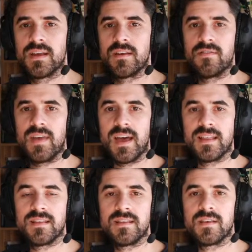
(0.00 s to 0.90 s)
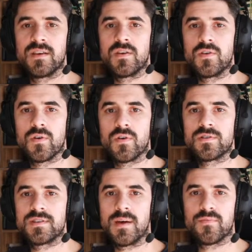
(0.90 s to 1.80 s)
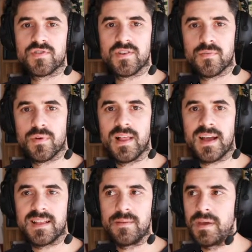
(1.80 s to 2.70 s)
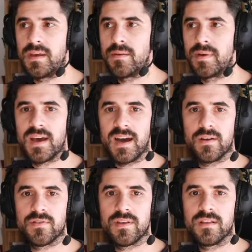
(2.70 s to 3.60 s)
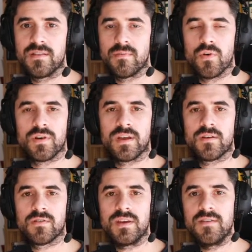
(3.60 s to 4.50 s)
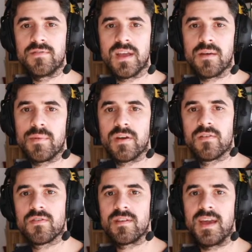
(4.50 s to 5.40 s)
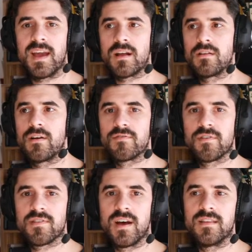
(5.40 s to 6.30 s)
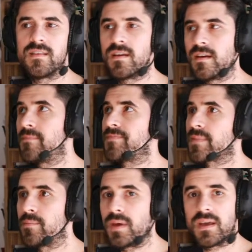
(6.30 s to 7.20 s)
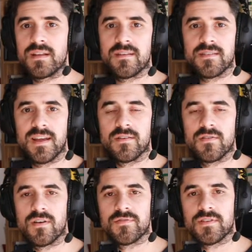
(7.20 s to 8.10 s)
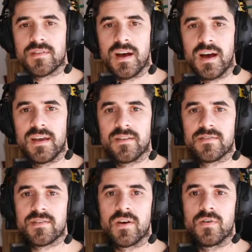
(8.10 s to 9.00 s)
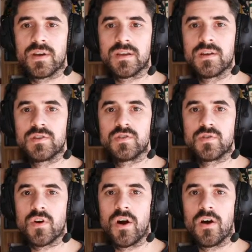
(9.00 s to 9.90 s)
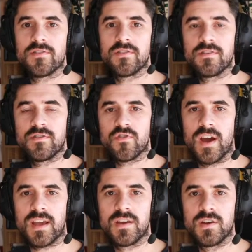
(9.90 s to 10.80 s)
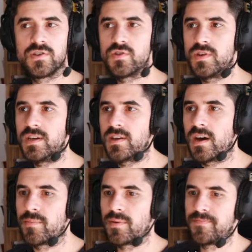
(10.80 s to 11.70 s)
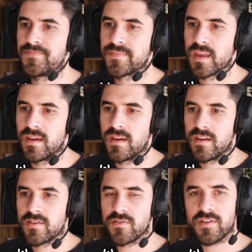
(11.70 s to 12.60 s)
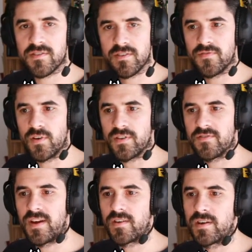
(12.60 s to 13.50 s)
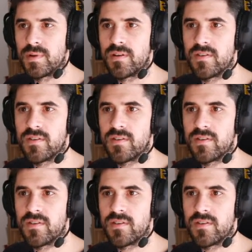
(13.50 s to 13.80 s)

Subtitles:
then your temperatures will likely be a bit higher than in the morning or the evening, because the angle of the sun being at the center of the sky is going to cause the track to heat up. So this is the first variable, is